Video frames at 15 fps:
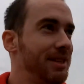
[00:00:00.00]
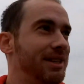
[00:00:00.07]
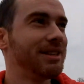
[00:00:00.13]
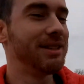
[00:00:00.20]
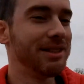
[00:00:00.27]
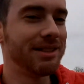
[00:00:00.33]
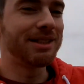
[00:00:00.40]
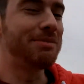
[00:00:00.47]

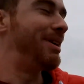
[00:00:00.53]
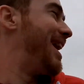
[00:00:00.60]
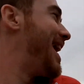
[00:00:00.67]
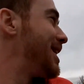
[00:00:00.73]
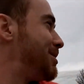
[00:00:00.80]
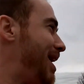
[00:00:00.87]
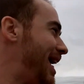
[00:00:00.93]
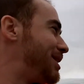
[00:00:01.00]
Pennsylvania. Come on,
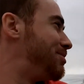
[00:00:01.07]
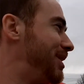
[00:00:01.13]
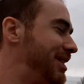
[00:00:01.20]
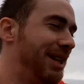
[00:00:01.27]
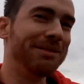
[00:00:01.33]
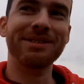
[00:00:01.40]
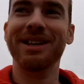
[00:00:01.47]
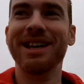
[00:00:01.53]
ask, ask me
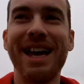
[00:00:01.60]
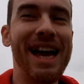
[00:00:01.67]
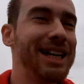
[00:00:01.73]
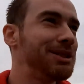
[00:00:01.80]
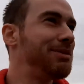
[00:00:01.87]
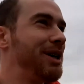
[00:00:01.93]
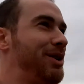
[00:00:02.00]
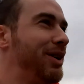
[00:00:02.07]
Michigan. something.
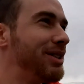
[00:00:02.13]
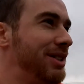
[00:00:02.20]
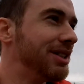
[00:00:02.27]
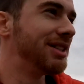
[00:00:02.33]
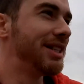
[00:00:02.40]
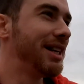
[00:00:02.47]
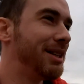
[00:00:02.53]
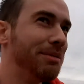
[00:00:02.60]
Ask me a question.
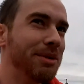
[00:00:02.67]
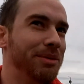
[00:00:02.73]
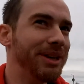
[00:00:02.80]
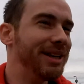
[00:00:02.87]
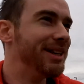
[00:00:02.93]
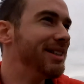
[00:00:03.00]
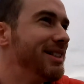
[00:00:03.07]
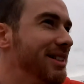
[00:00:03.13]
Say something to
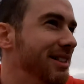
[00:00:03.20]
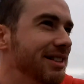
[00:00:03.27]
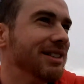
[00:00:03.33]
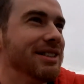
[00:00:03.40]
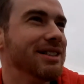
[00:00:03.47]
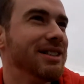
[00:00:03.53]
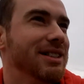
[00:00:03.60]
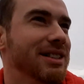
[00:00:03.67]
me.
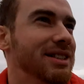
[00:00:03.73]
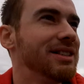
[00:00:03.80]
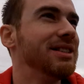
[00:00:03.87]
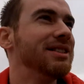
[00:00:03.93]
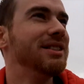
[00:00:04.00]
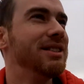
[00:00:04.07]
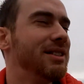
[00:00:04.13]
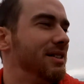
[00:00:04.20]

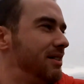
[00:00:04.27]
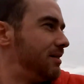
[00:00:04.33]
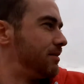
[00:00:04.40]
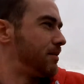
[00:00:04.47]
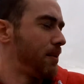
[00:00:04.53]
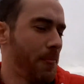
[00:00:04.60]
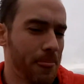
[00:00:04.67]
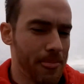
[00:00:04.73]
Are we gonna have fun
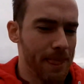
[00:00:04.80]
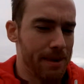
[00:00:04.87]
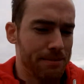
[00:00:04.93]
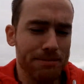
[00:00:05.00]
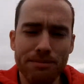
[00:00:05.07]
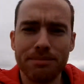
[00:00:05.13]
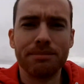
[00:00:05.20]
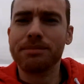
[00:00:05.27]
today?
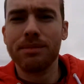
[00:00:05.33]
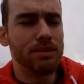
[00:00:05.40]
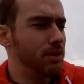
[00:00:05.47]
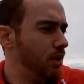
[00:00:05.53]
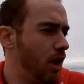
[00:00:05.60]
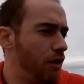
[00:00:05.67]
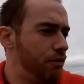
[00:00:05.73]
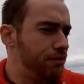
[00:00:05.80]

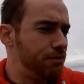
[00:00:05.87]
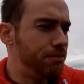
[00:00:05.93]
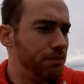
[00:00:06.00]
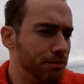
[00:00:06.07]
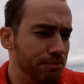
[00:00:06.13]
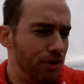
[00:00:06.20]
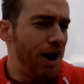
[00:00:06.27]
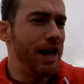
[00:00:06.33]
Loaf
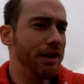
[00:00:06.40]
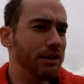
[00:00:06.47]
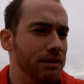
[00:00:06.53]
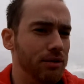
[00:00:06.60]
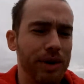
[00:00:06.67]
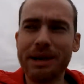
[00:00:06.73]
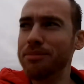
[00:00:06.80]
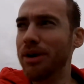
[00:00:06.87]
bread,
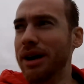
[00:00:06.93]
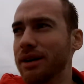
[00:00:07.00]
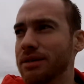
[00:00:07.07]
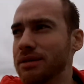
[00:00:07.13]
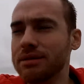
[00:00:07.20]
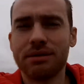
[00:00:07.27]
white bread.